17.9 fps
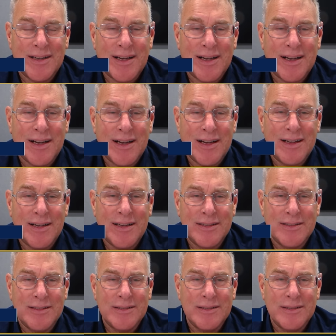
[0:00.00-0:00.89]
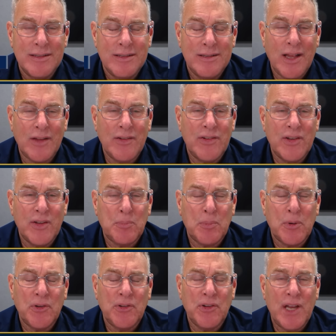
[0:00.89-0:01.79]
uh, does
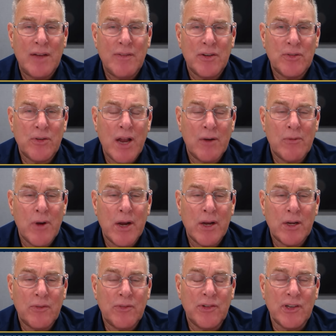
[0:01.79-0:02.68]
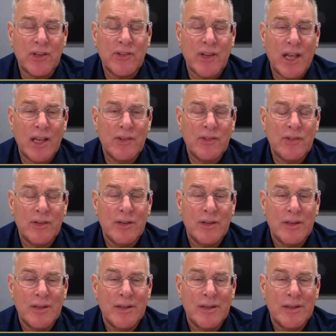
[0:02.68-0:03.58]
this person have a track record of
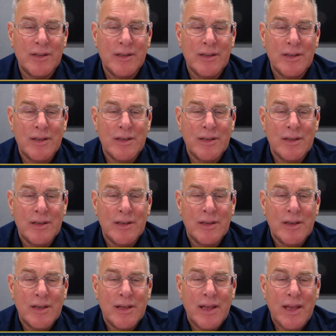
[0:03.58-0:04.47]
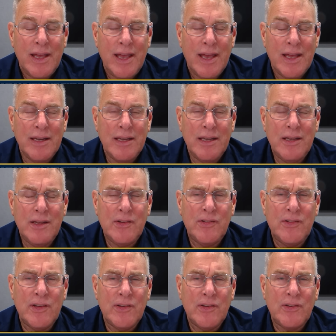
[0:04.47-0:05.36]
success and
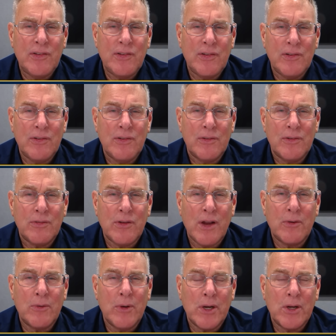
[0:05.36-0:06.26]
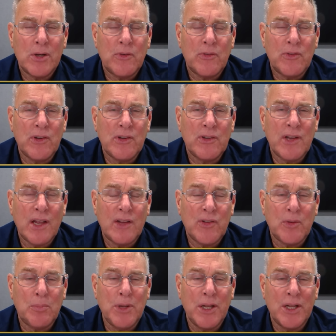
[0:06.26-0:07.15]
is this track record of
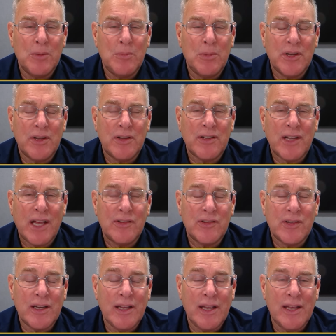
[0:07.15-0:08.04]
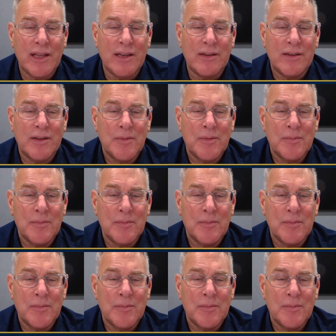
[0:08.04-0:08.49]
success applicable to the task at hand